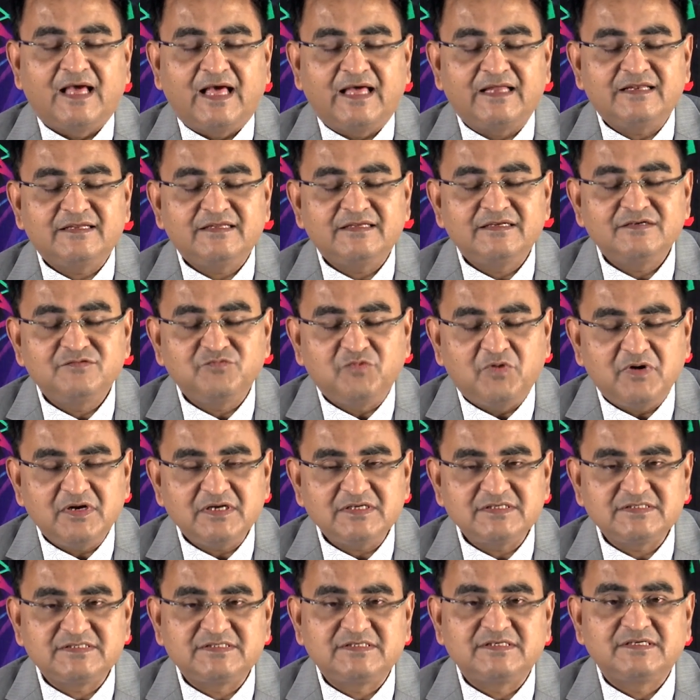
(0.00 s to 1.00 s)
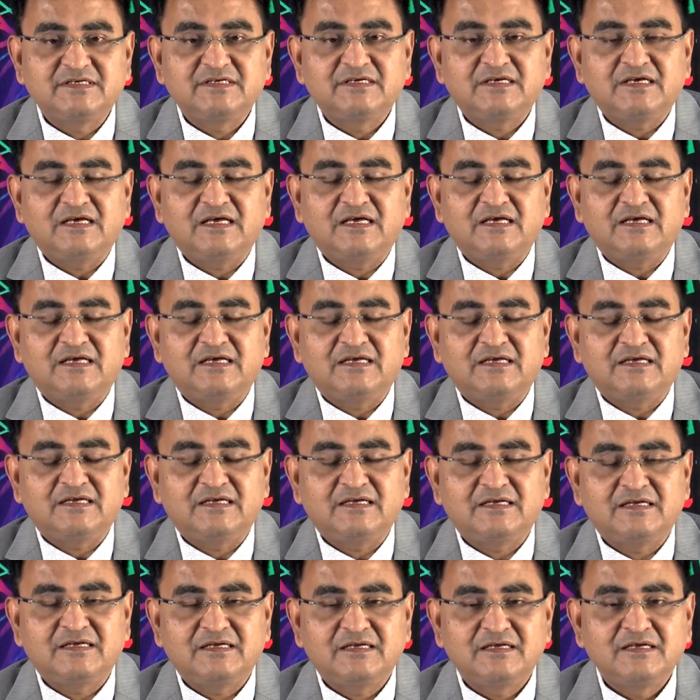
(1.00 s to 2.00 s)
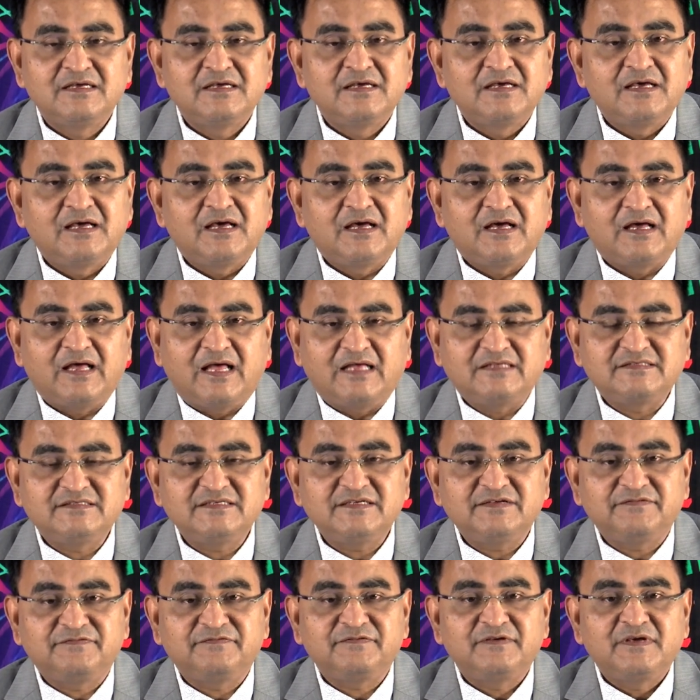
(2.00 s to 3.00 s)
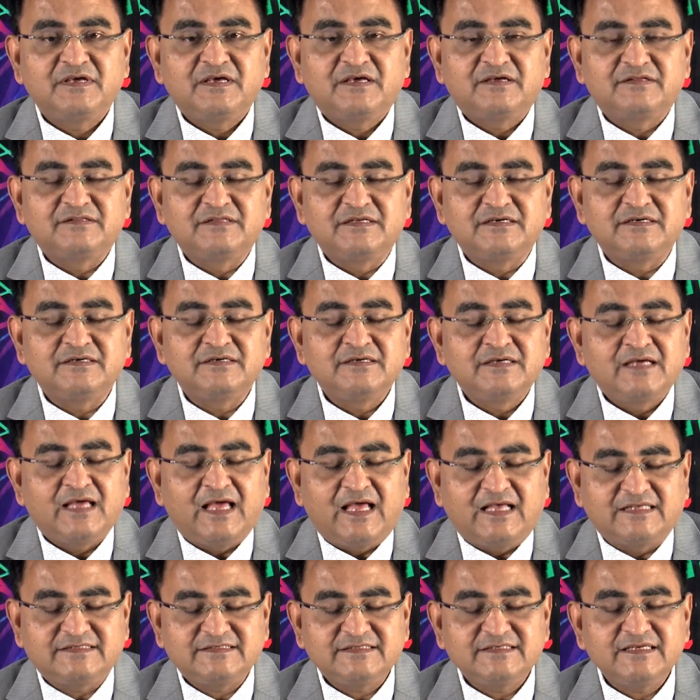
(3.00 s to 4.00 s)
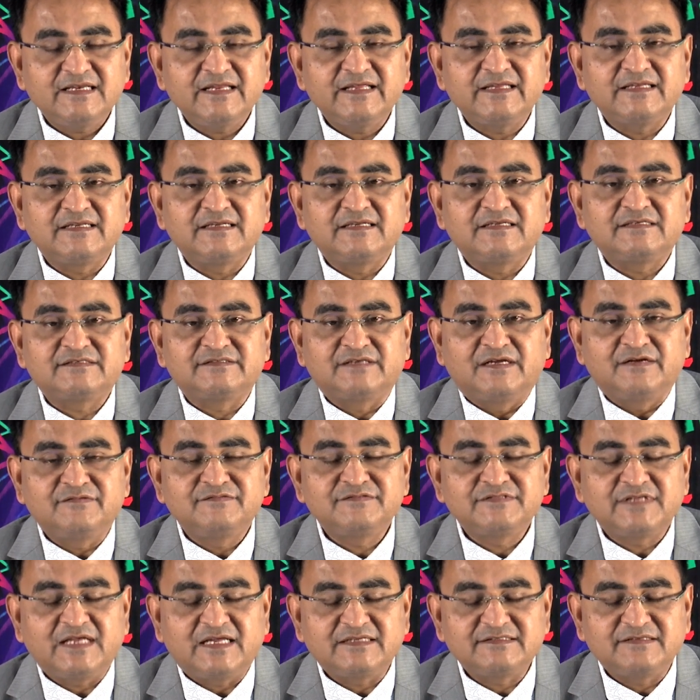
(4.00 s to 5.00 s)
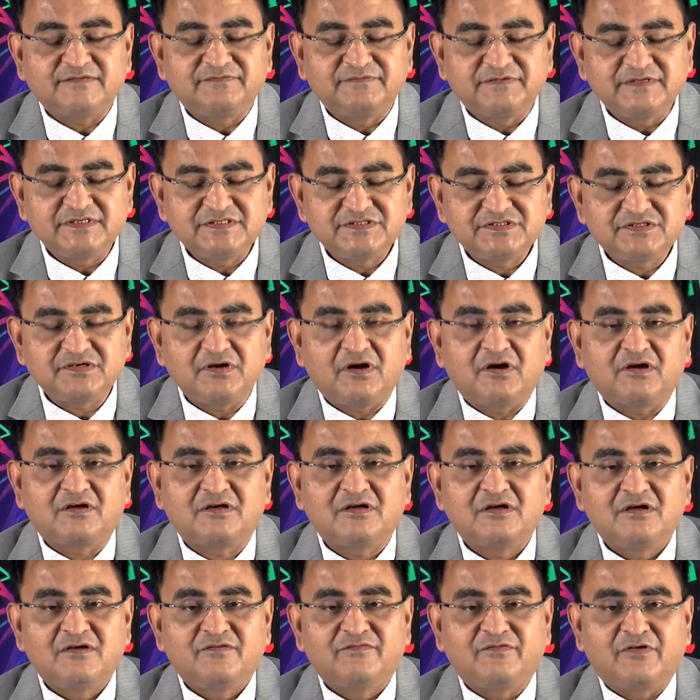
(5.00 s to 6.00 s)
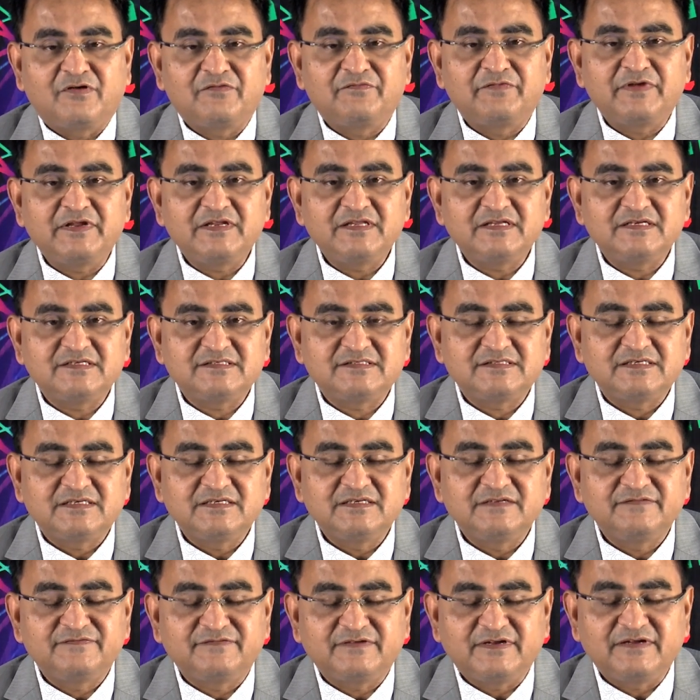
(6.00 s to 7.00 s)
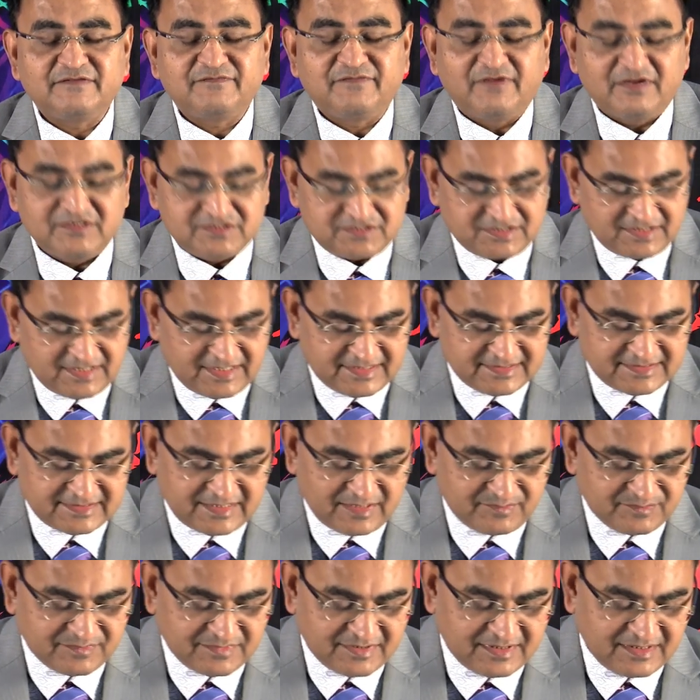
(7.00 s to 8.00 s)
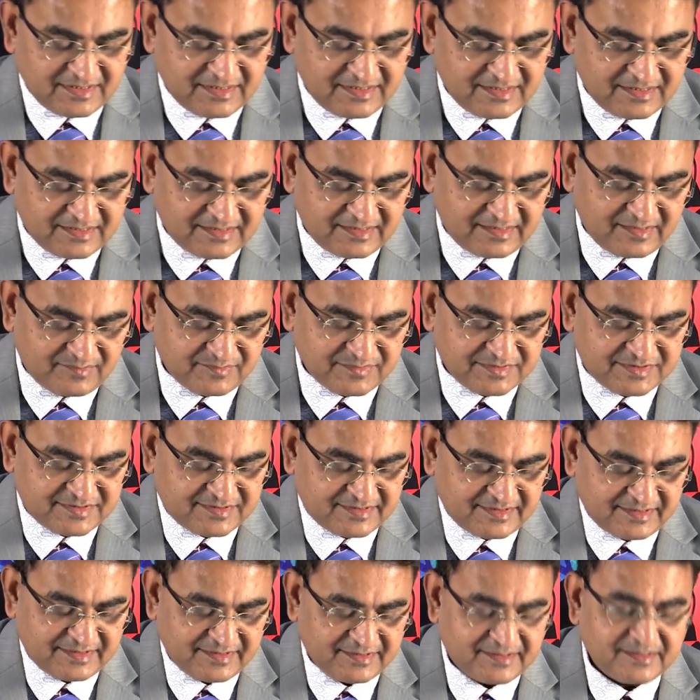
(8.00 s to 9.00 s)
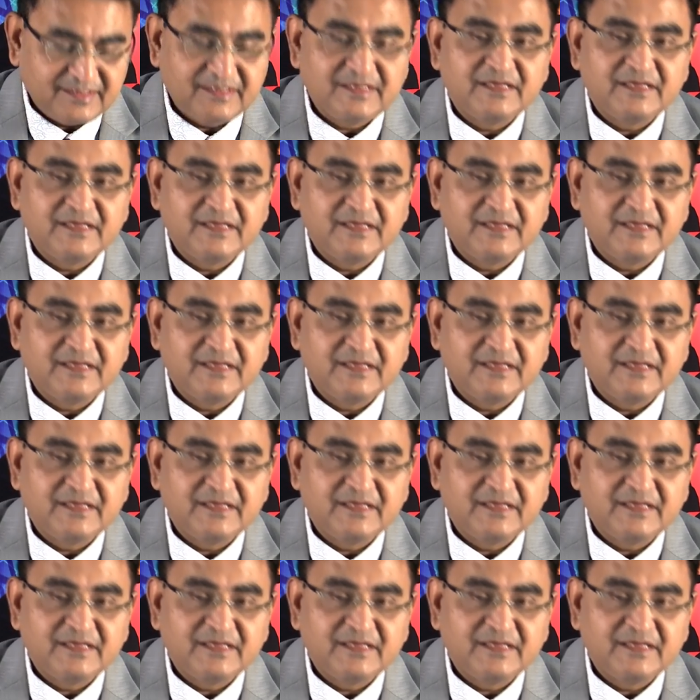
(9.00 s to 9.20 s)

And it was uh, uh, as if the acetylene serves as a feedstock for various different functionalized chem, uh, chemistry.